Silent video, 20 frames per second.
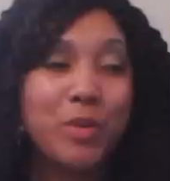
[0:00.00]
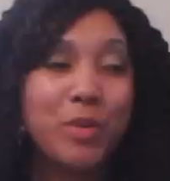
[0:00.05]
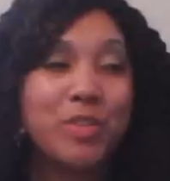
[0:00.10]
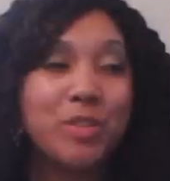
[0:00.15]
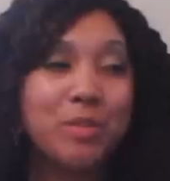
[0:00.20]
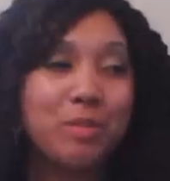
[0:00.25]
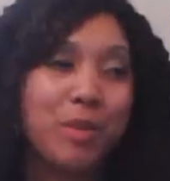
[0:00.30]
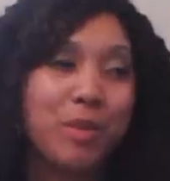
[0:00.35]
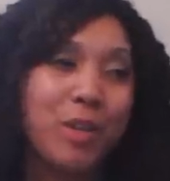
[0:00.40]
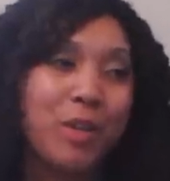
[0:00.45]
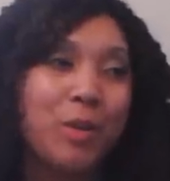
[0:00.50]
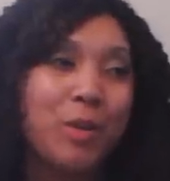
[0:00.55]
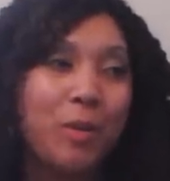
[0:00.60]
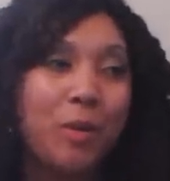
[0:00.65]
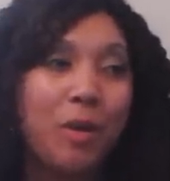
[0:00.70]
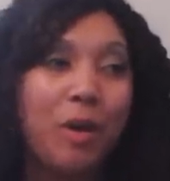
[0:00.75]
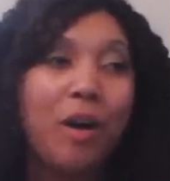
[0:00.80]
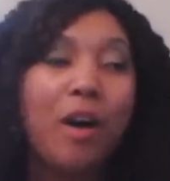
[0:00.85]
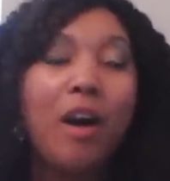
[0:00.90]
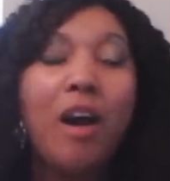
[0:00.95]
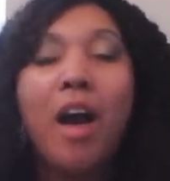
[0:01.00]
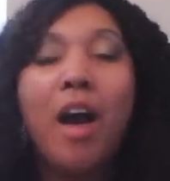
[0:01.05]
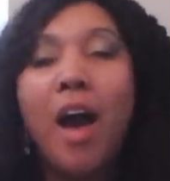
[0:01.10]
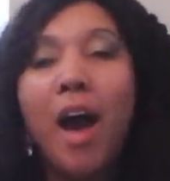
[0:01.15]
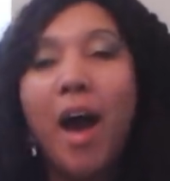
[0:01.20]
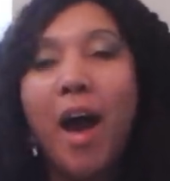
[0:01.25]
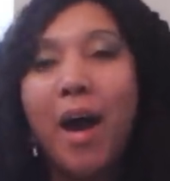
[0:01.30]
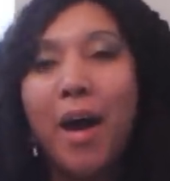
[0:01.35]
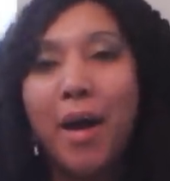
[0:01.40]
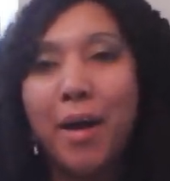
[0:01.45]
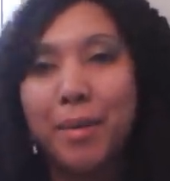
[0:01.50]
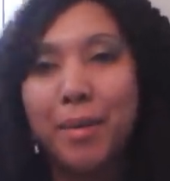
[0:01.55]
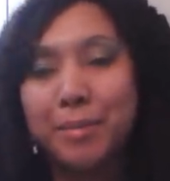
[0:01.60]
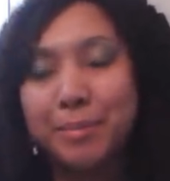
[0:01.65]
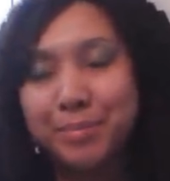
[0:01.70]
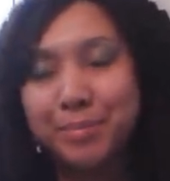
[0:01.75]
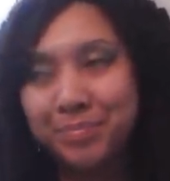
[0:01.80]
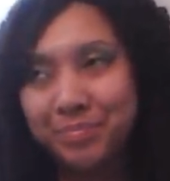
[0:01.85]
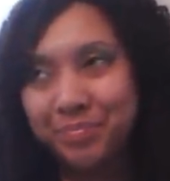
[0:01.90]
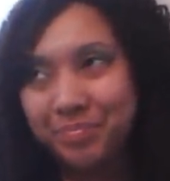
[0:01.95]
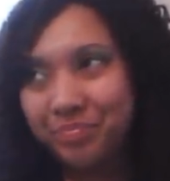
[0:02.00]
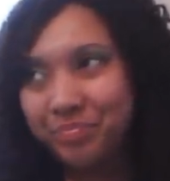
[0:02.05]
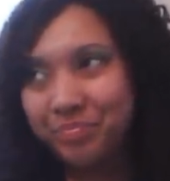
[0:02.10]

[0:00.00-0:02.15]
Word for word: which is pretty cool. Um,